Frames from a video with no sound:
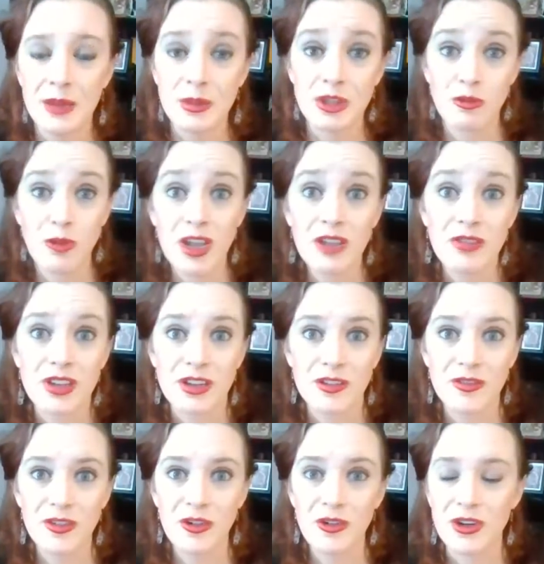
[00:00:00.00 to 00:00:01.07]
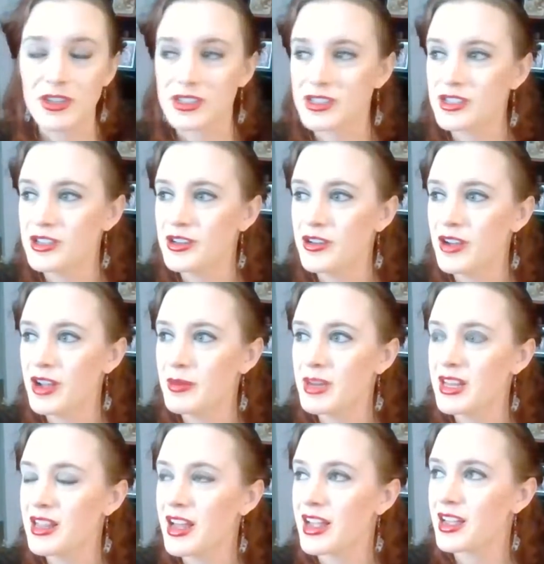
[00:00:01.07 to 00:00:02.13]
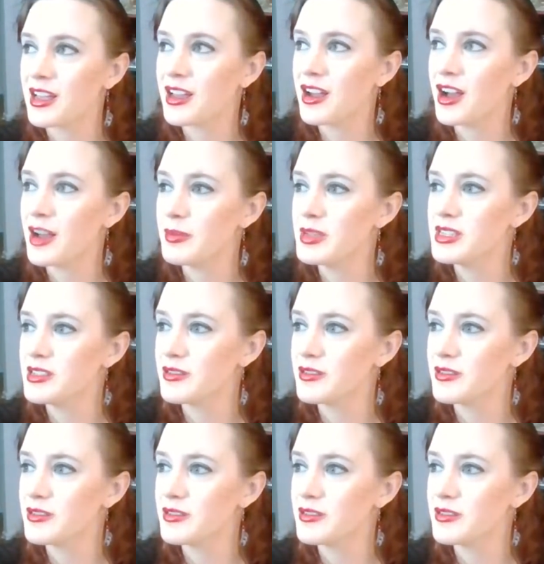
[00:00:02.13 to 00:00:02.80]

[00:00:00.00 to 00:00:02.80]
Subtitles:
The Raven, of course. Do you know how many like copies